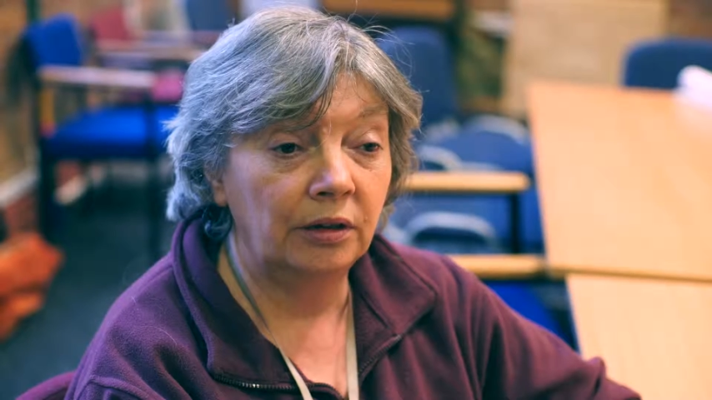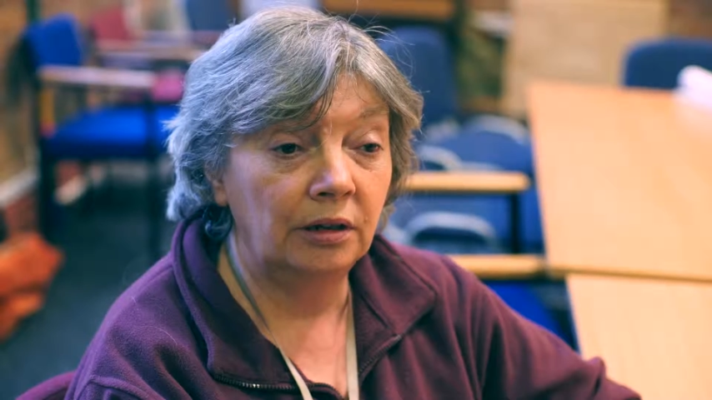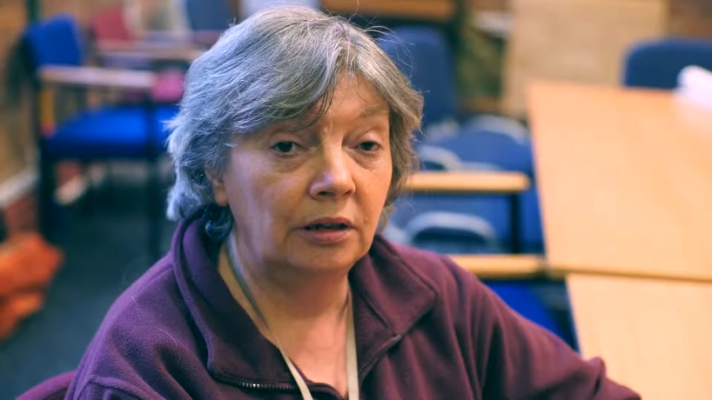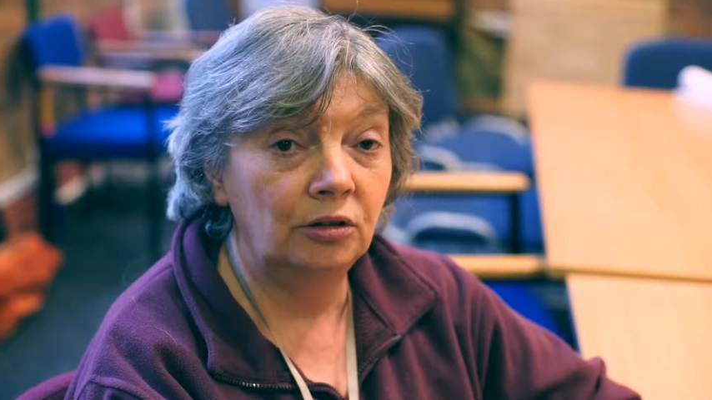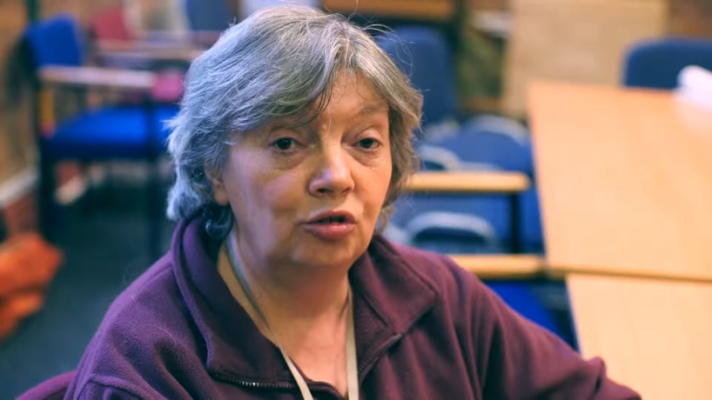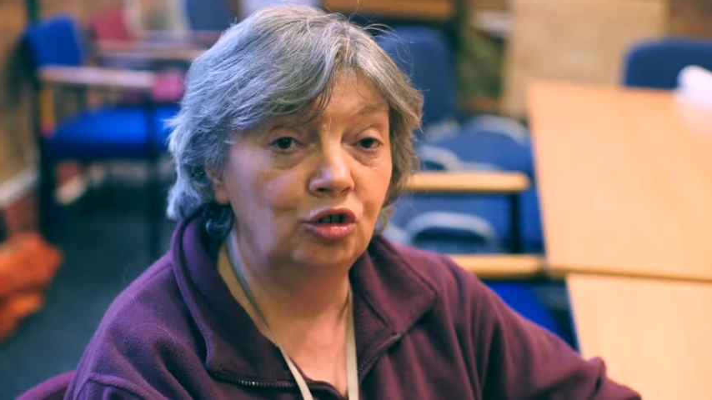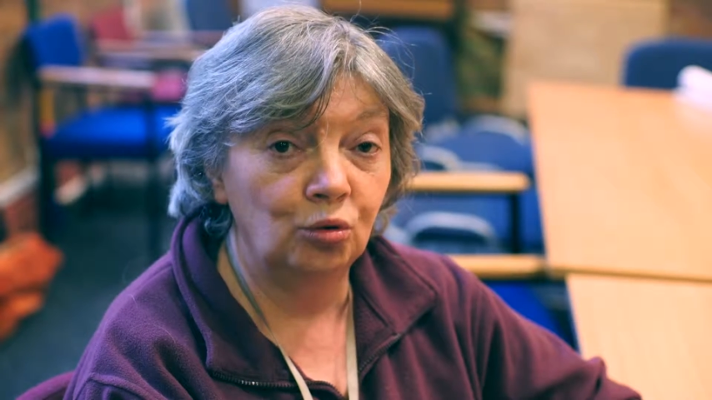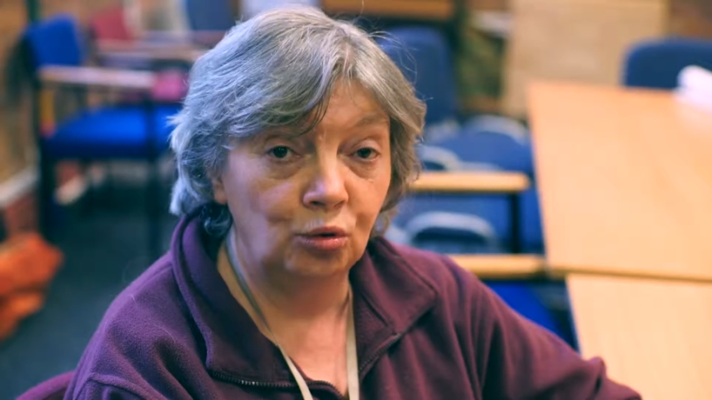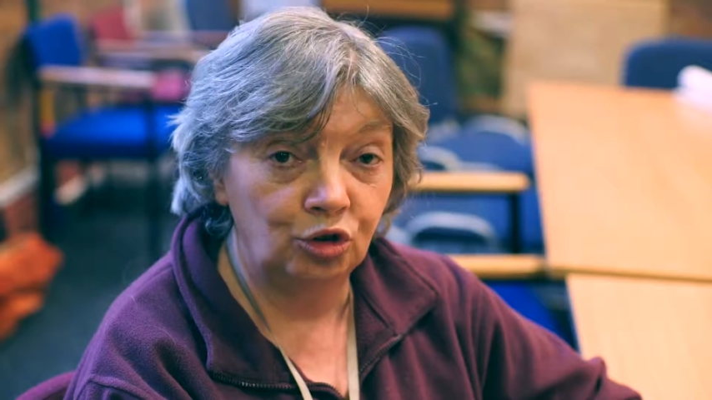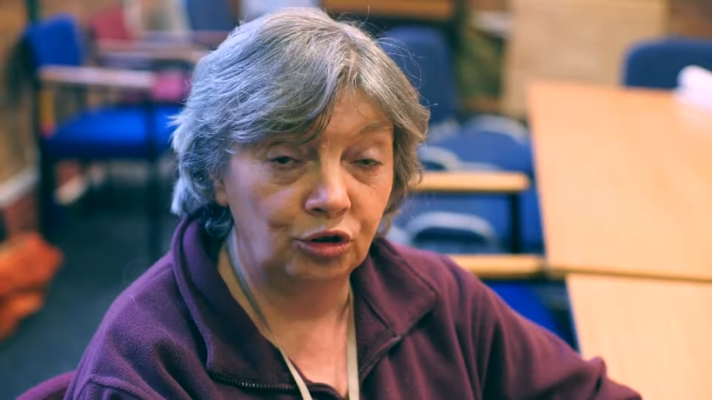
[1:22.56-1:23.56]
the
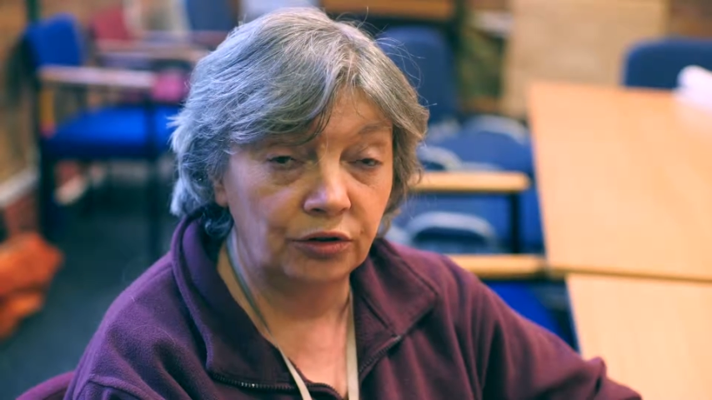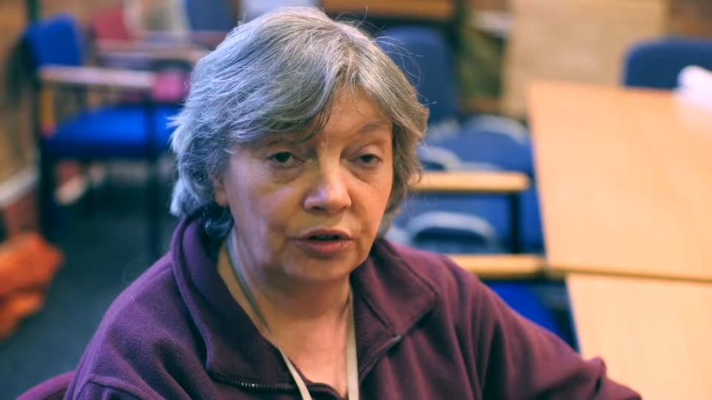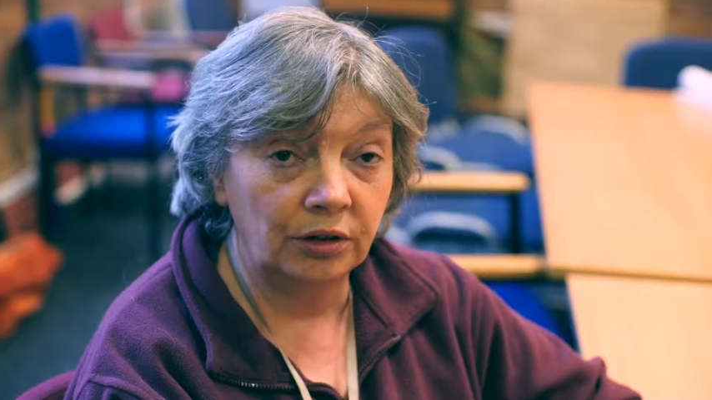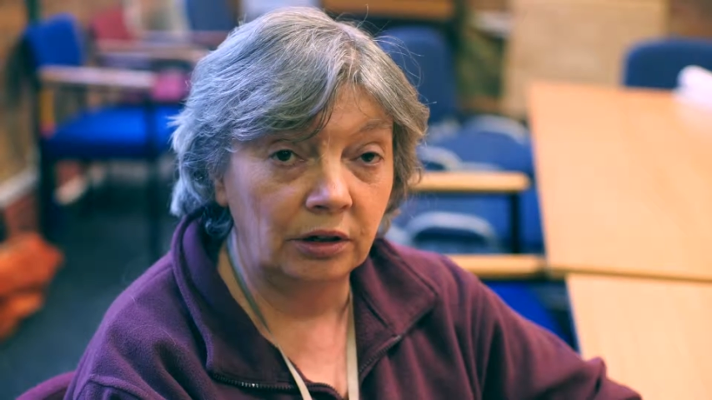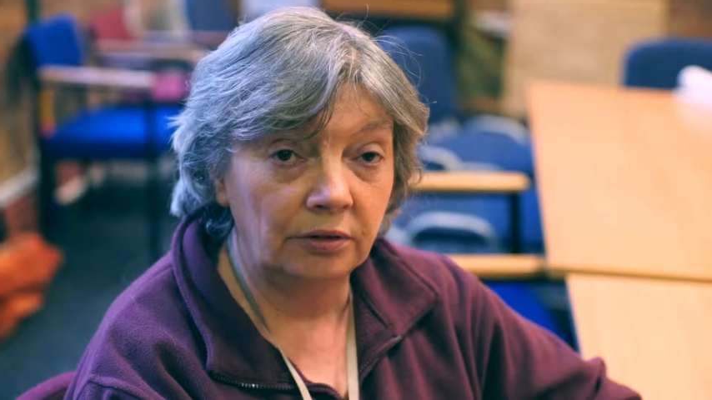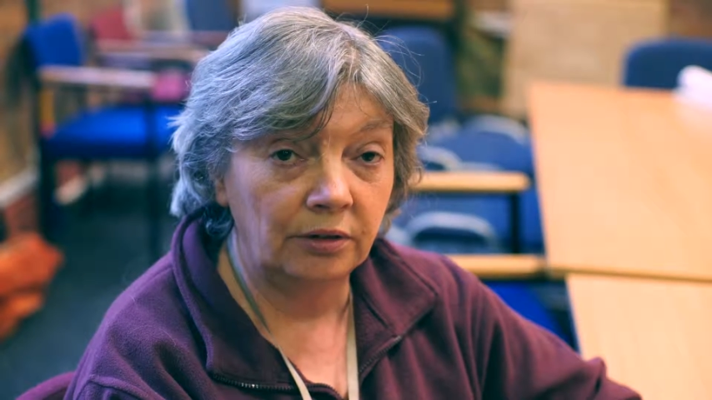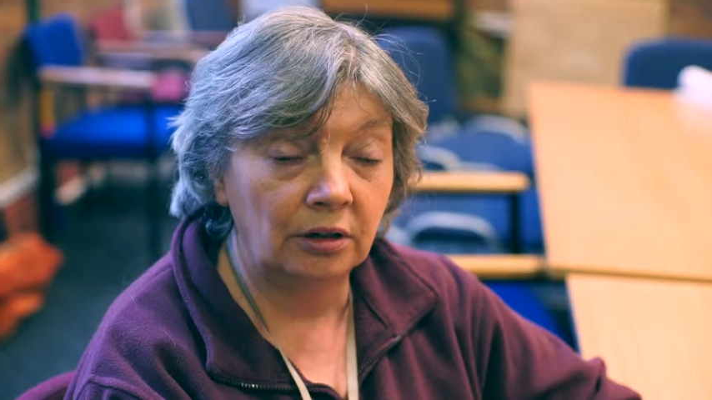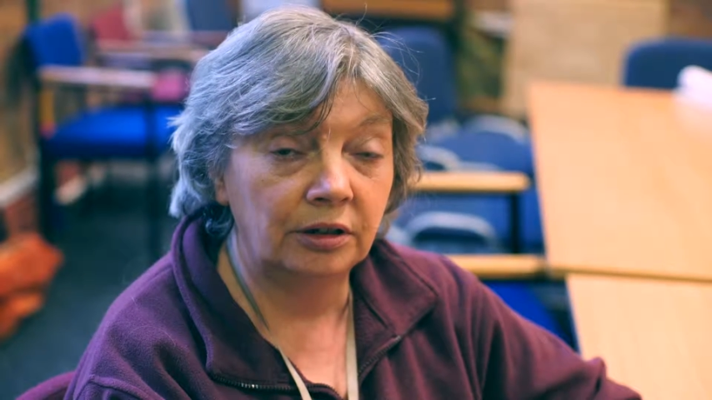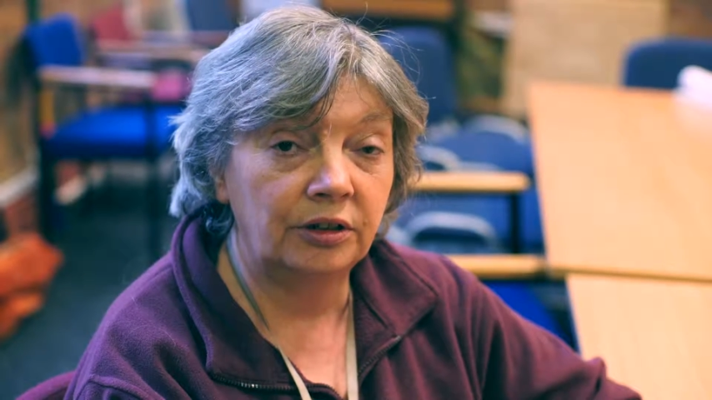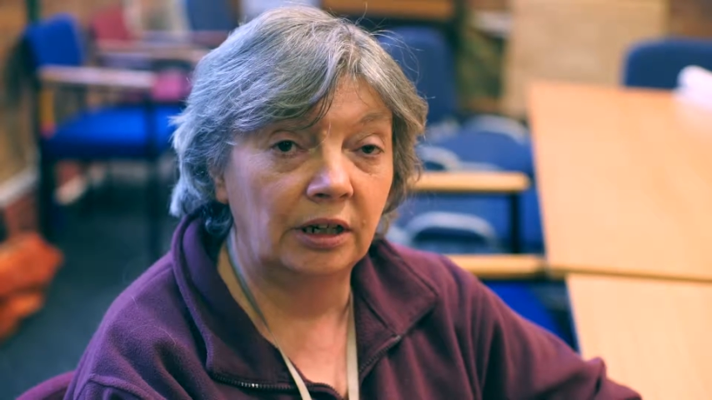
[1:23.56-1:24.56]
Georgian style of
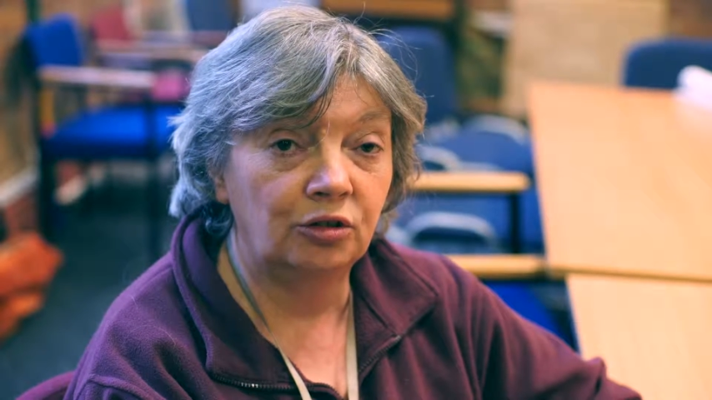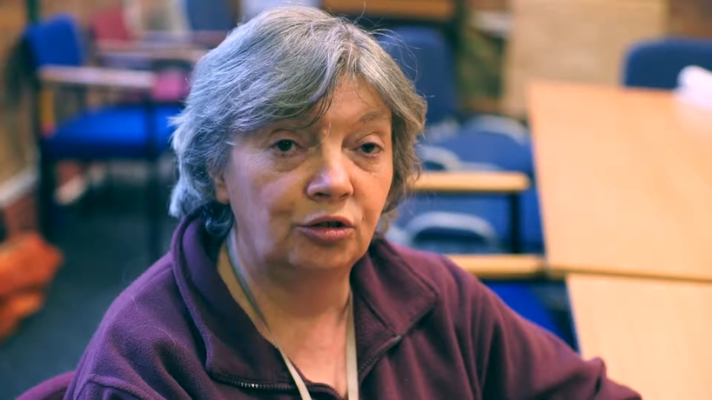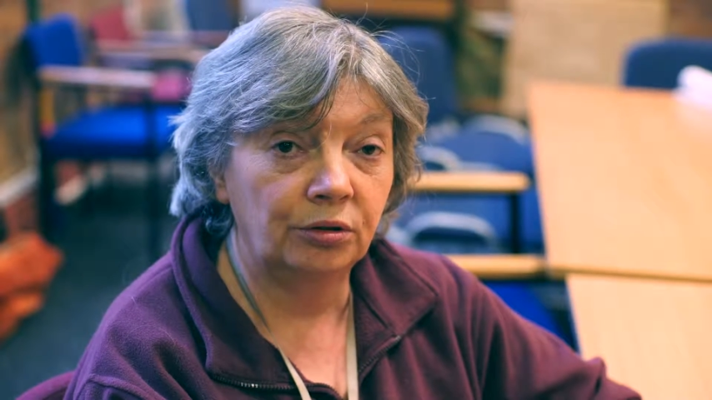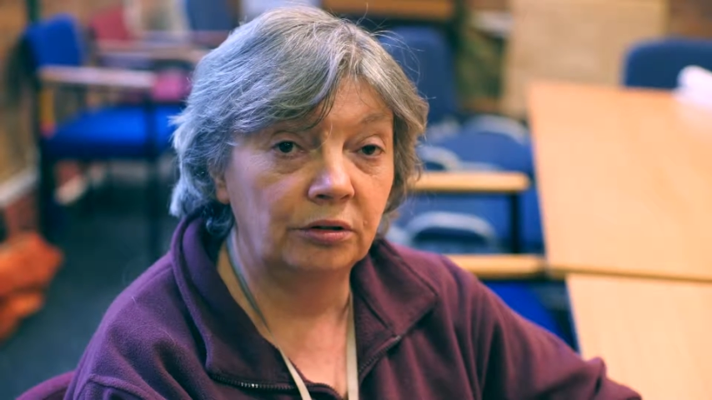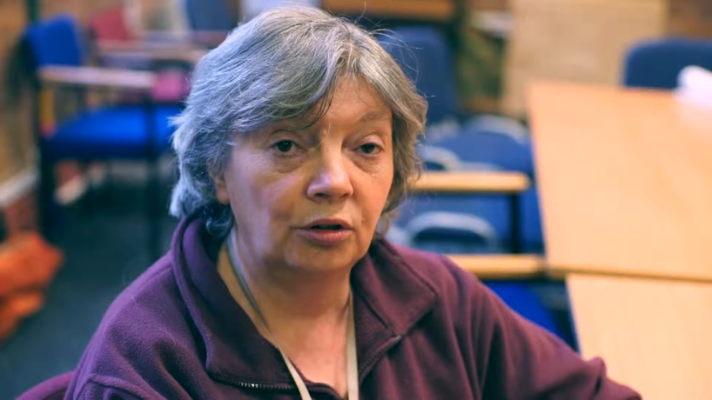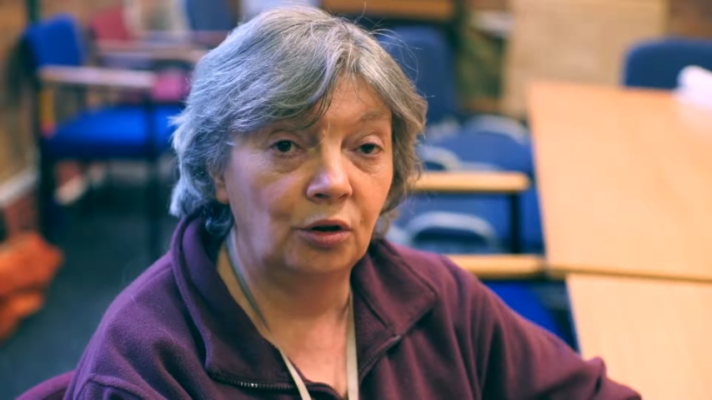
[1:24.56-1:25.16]
architecture in